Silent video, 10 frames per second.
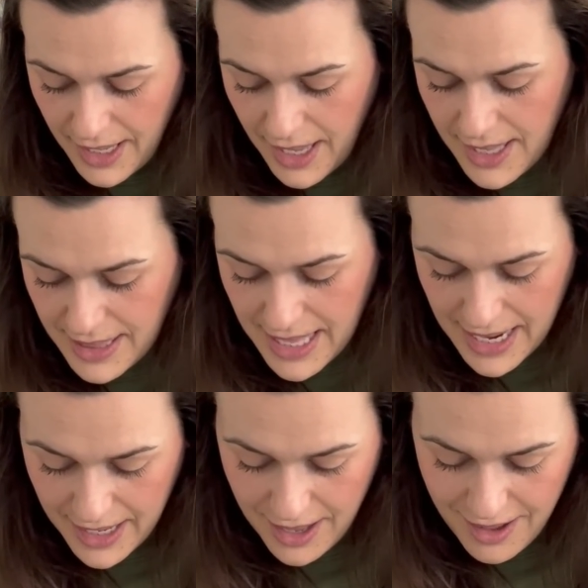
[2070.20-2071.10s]
And then
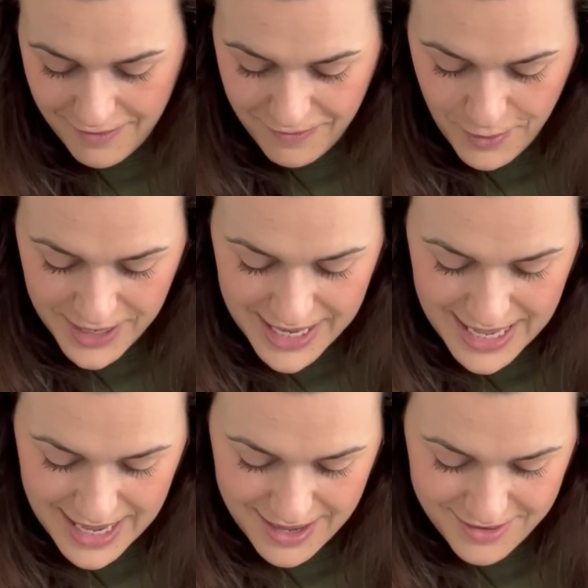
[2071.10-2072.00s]
I got 40
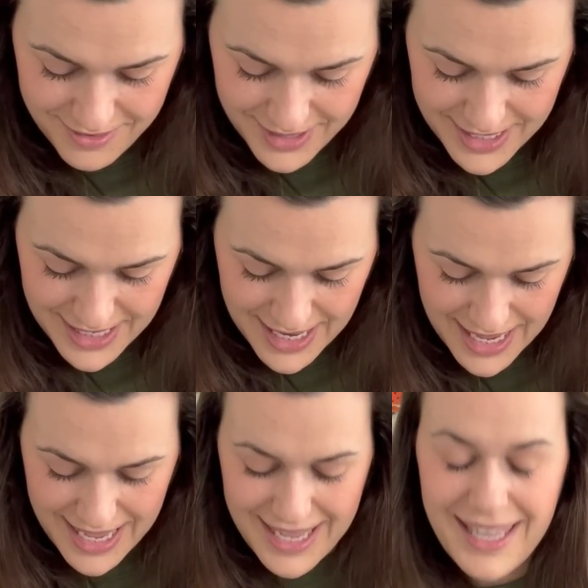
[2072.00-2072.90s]
count
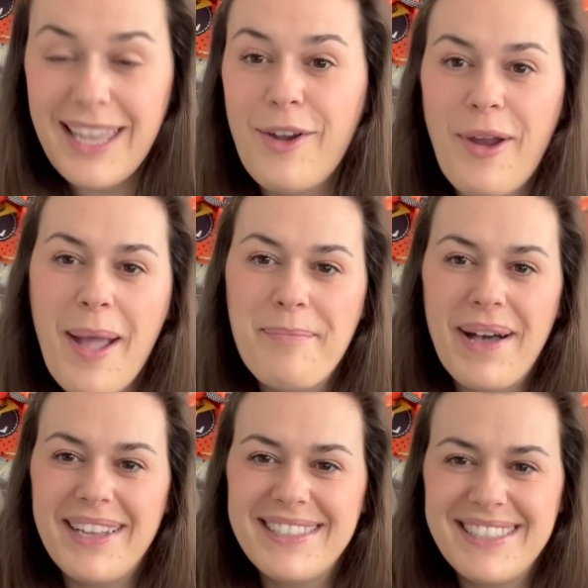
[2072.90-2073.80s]
in
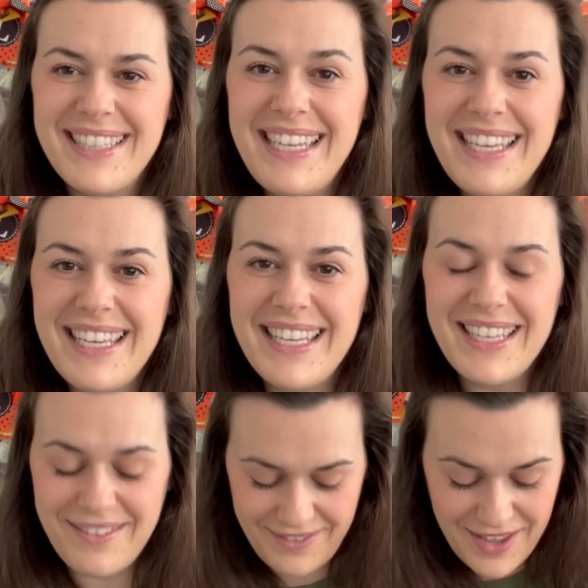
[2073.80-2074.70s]
Grandpa's
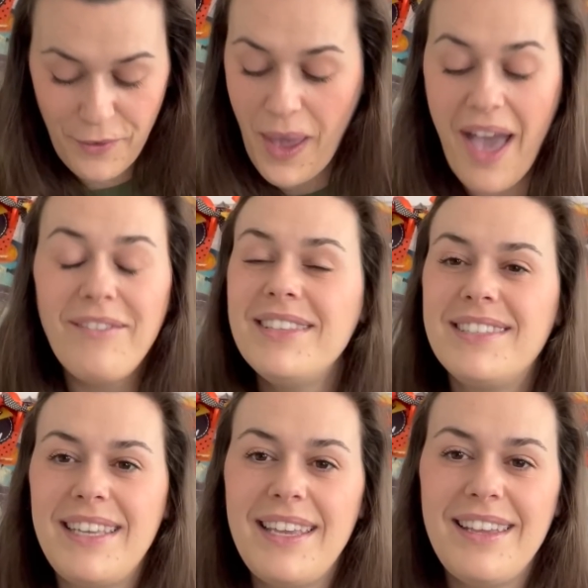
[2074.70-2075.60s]
Sleeve. If you haven't
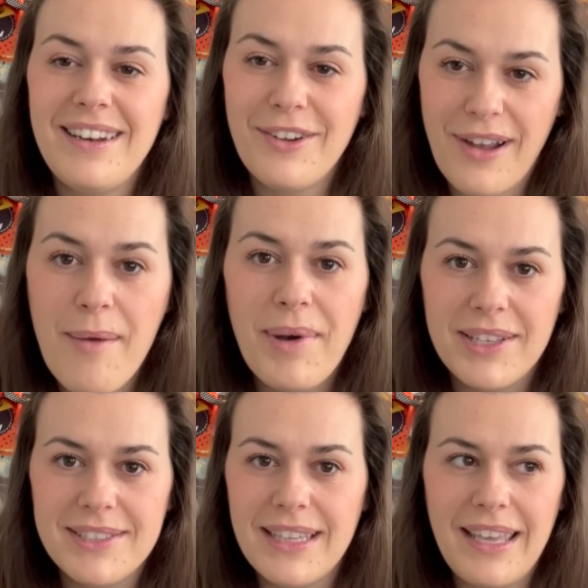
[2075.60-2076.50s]
seen
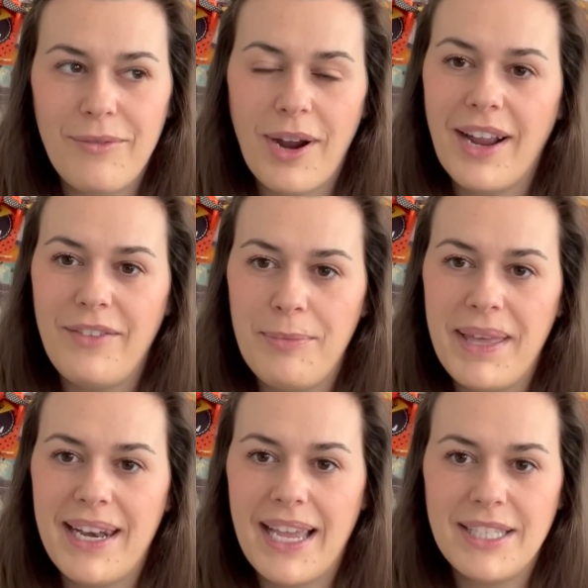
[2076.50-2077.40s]
Grandpa's Sleeve, where have you
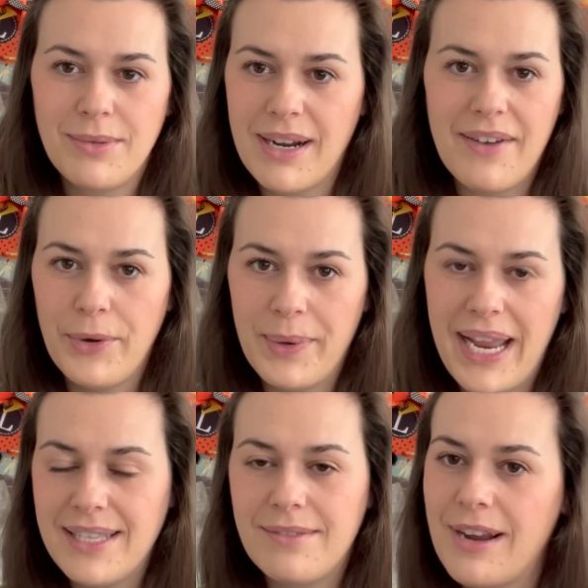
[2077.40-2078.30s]
been? I swear everyone
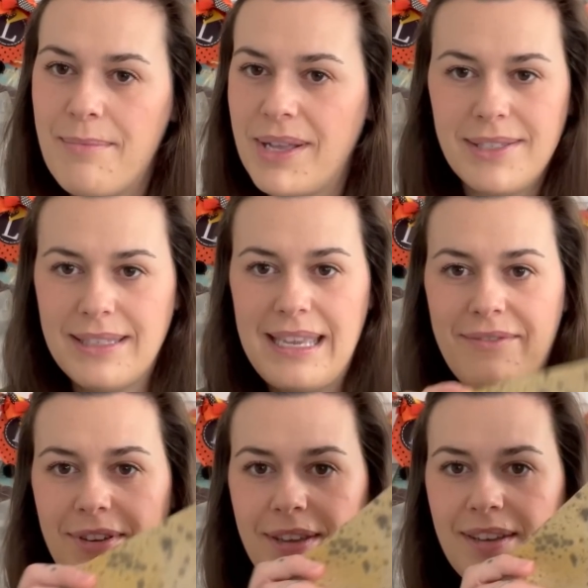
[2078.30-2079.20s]
has Grandpa's Sleeve.
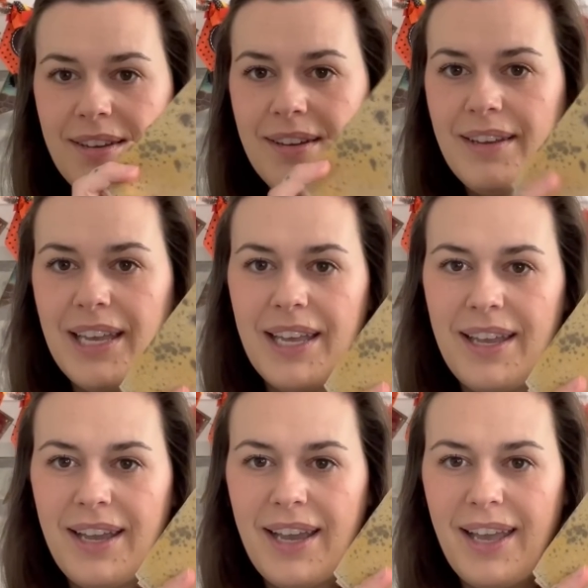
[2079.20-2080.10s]

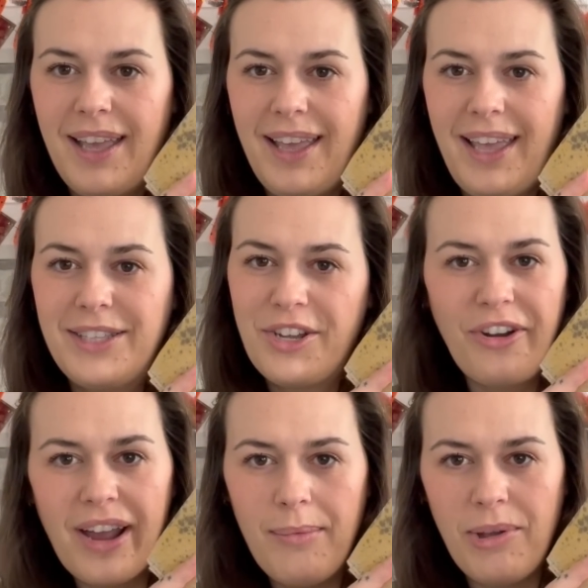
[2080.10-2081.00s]
It's
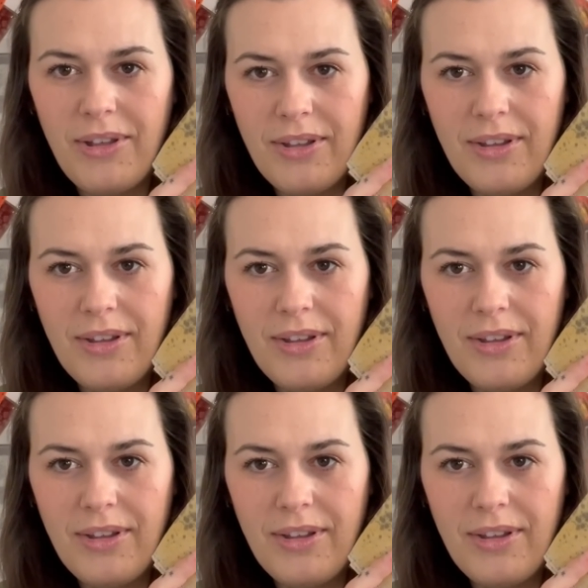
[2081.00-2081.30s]
incredible.